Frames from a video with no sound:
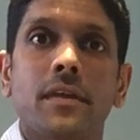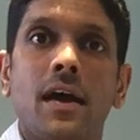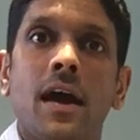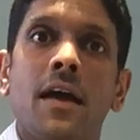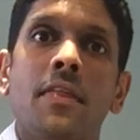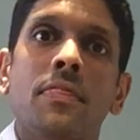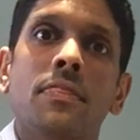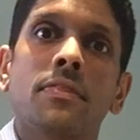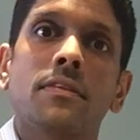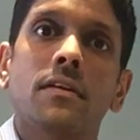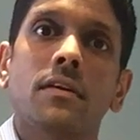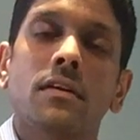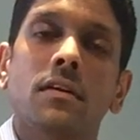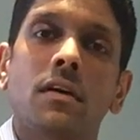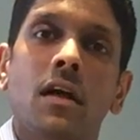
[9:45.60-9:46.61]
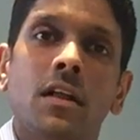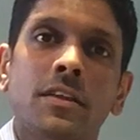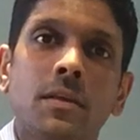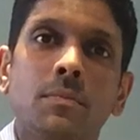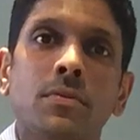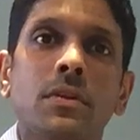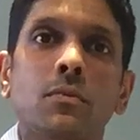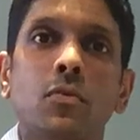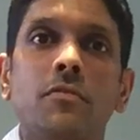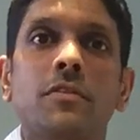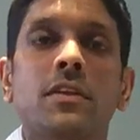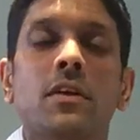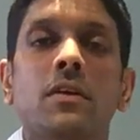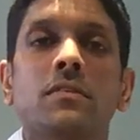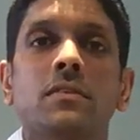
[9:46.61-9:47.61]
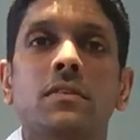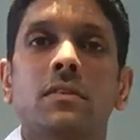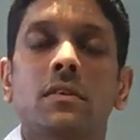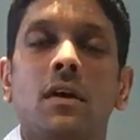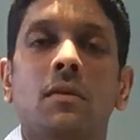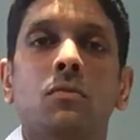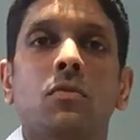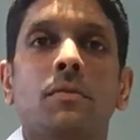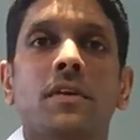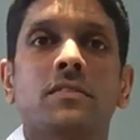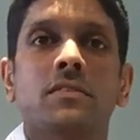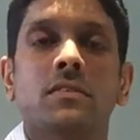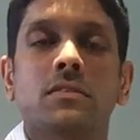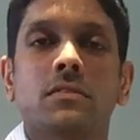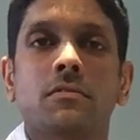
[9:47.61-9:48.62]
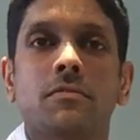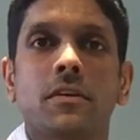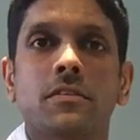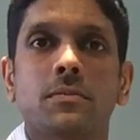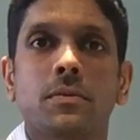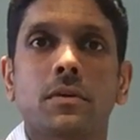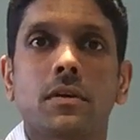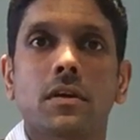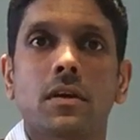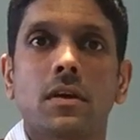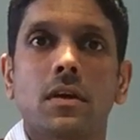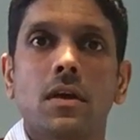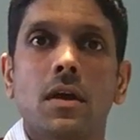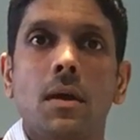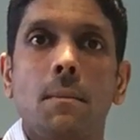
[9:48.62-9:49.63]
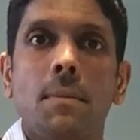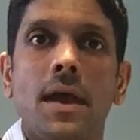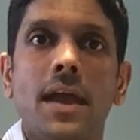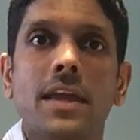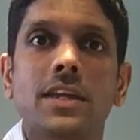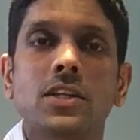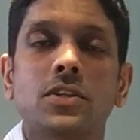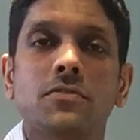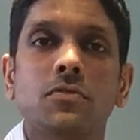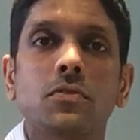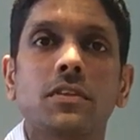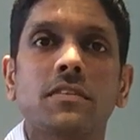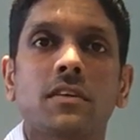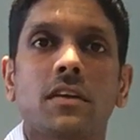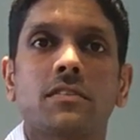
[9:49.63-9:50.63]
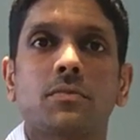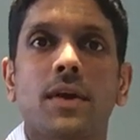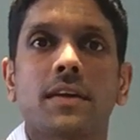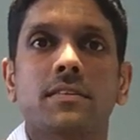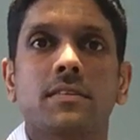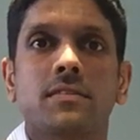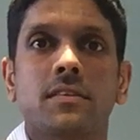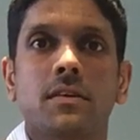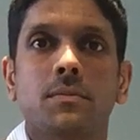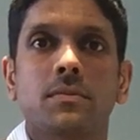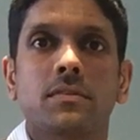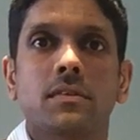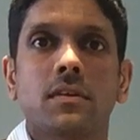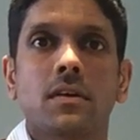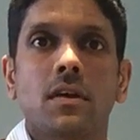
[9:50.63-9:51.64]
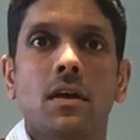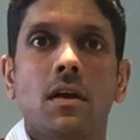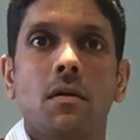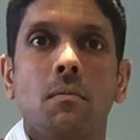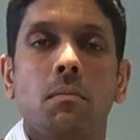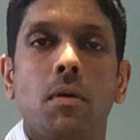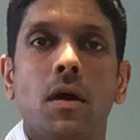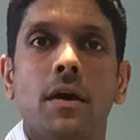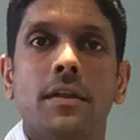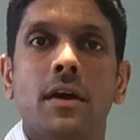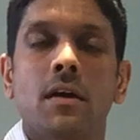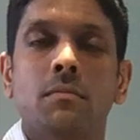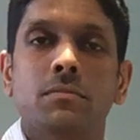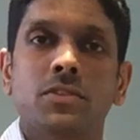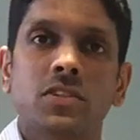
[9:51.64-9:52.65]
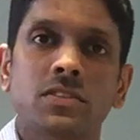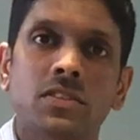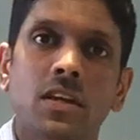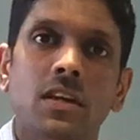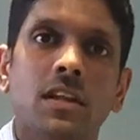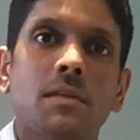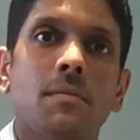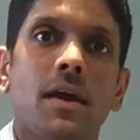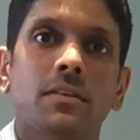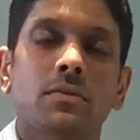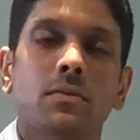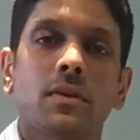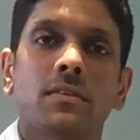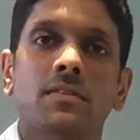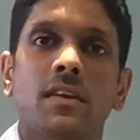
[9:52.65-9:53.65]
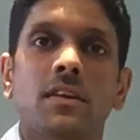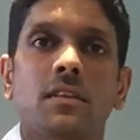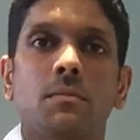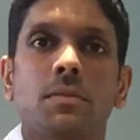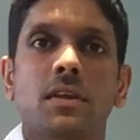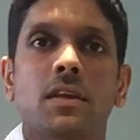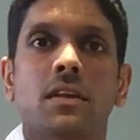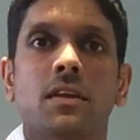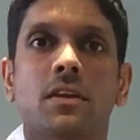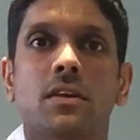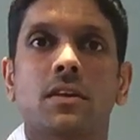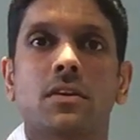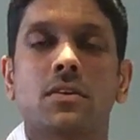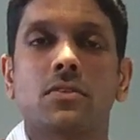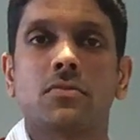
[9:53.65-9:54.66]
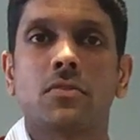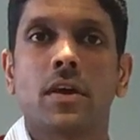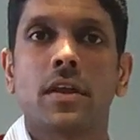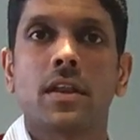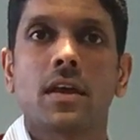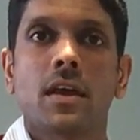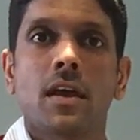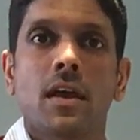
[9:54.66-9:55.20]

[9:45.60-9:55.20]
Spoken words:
And I'll keep putting more videos and more messages on the Facebook page for these kinds of practice tips. But just circling back to what I was saying at the beginning, right?